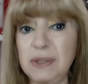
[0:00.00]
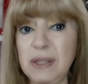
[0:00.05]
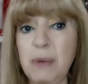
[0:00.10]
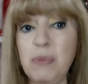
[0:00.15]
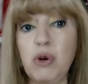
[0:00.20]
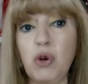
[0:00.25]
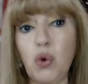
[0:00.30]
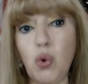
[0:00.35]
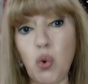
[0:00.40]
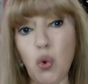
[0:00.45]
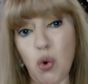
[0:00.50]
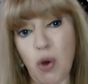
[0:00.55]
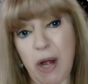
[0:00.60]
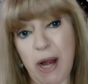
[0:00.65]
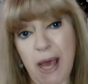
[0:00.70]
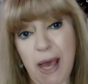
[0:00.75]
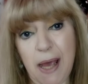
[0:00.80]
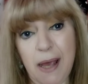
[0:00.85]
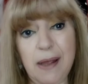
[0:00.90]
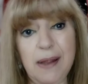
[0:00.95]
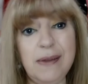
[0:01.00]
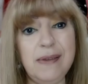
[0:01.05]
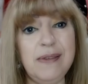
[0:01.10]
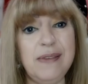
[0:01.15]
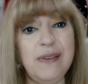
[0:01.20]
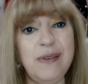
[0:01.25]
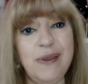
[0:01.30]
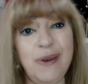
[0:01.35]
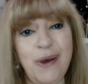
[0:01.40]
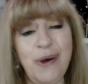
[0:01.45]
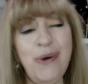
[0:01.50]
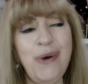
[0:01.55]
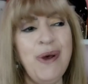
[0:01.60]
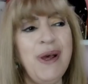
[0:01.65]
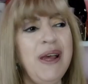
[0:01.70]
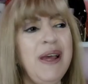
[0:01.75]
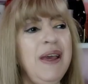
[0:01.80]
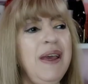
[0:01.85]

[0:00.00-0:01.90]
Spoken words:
summer cool nights, you know.